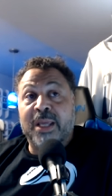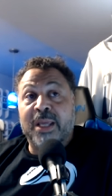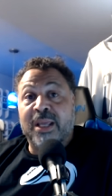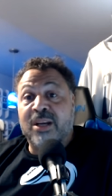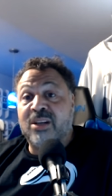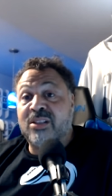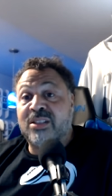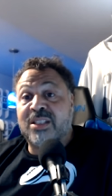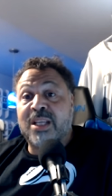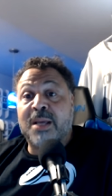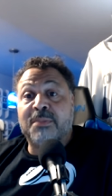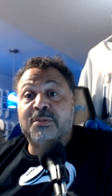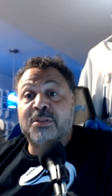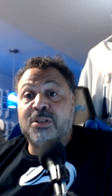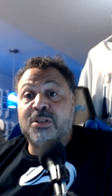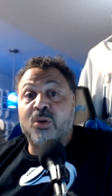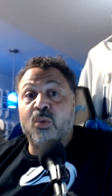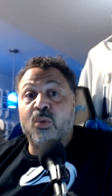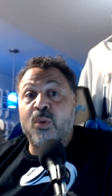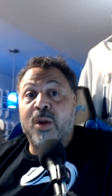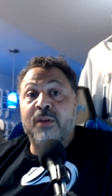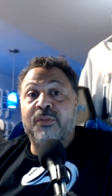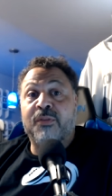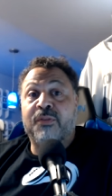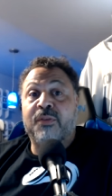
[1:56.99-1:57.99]
interception
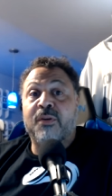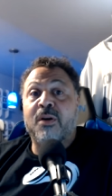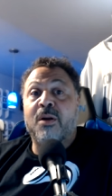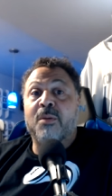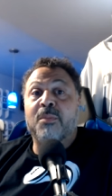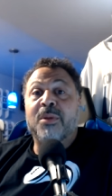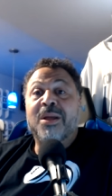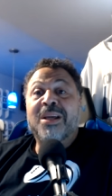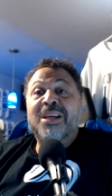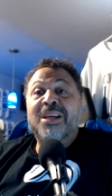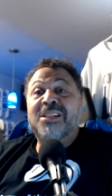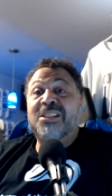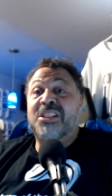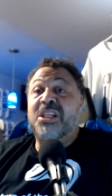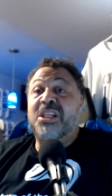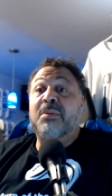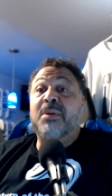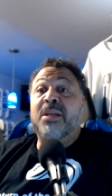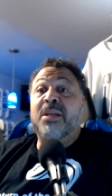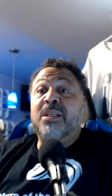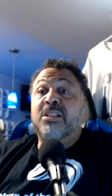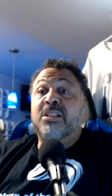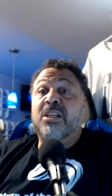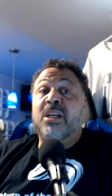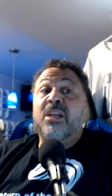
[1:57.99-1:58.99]
away from
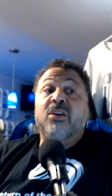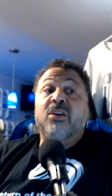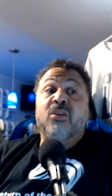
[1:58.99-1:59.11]
Jimmy G,